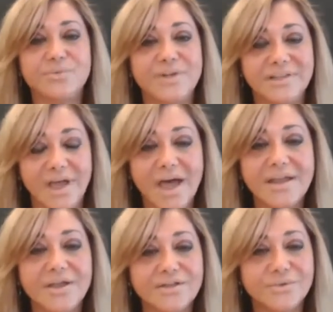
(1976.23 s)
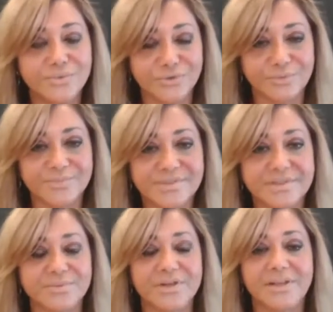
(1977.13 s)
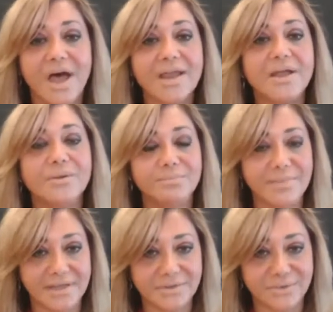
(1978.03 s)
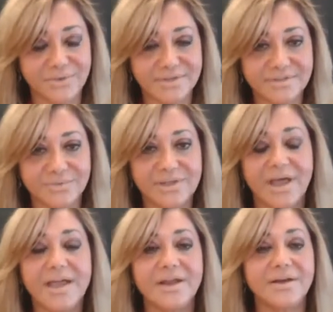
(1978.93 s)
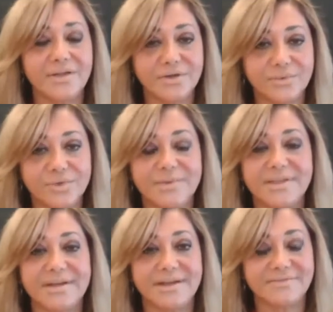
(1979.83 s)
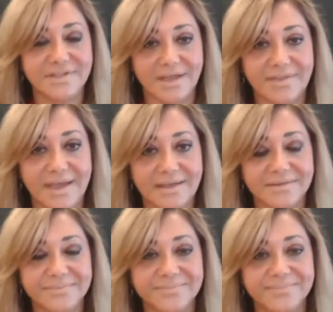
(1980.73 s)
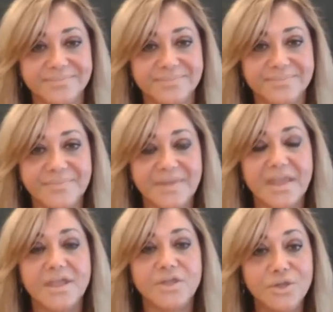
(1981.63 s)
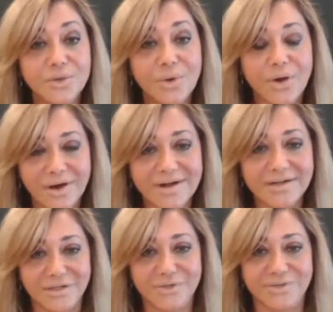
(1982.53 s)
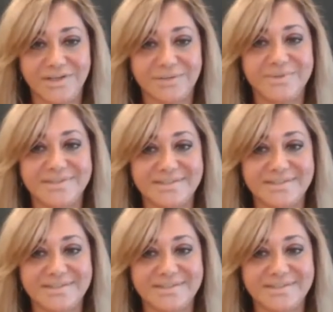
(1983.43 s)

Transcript: Rely on groups, rely on mentors, rely on other women that have done that. You are in a unique